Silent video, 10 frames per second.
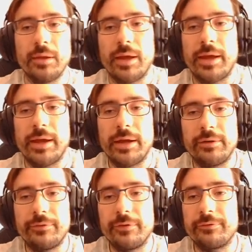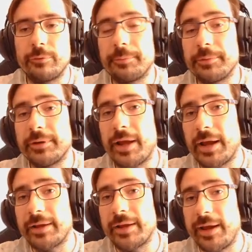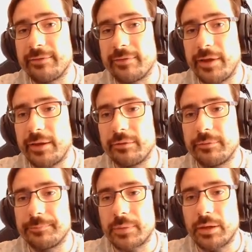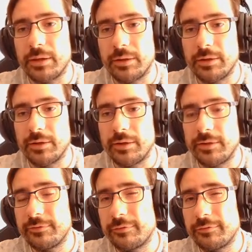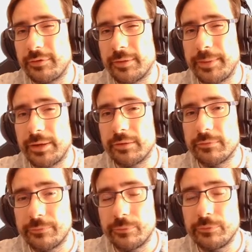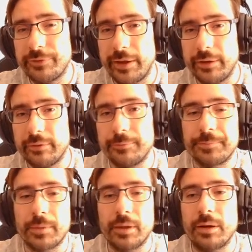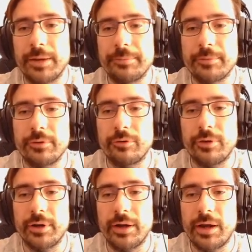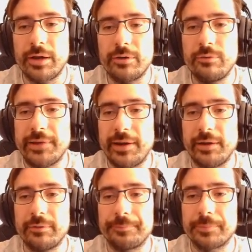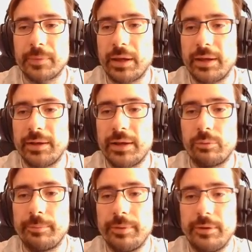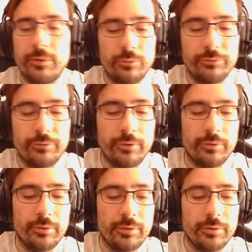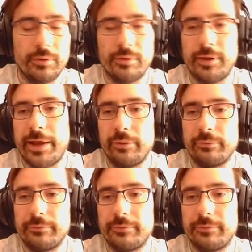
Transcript: And first of all, I'm going to add a tag. Instead of it being the force tag, I'm going to create a new tag, and that will be also out.